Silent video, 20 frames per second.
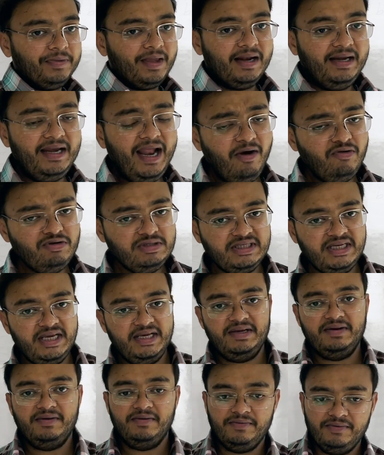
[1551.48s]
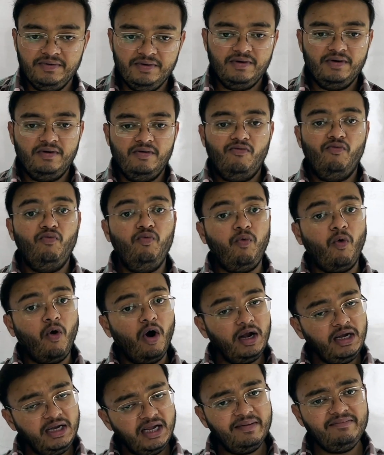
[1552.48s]
Now see,
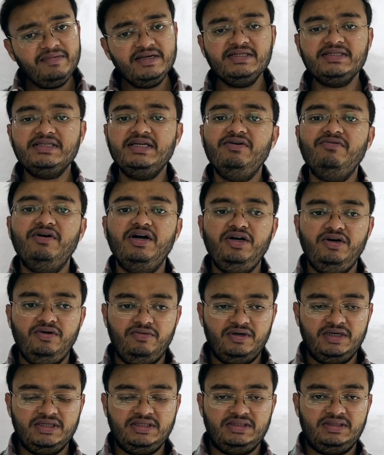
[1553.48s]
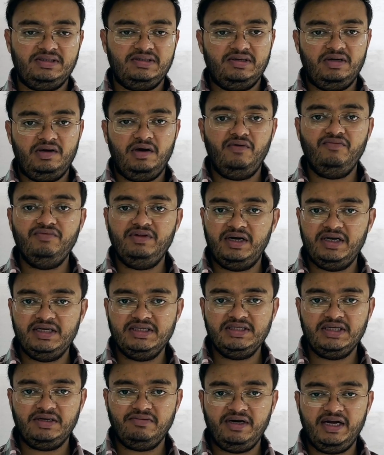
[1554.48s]
volume is given to us of the
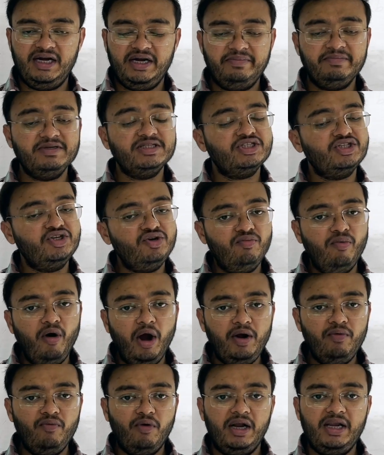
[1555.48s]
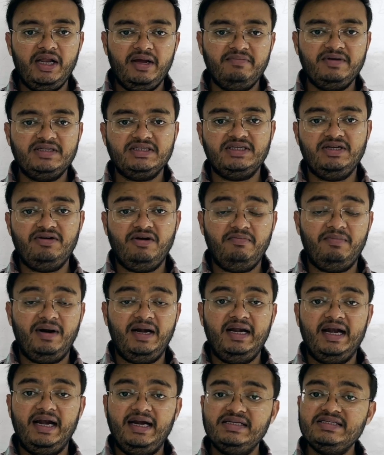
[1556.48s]
reservoir, that means cuboid volume is given,
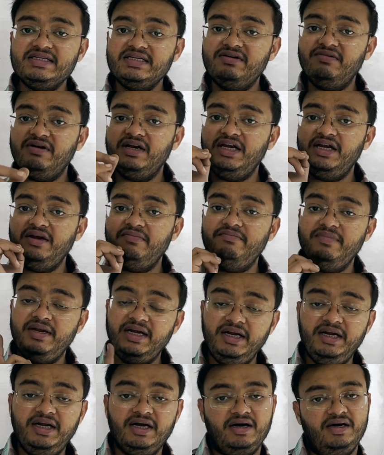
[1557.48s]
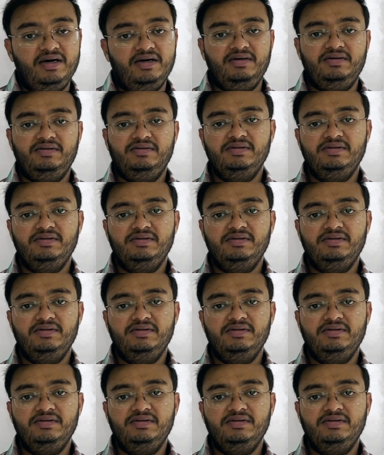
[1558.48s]
but that is given in meter.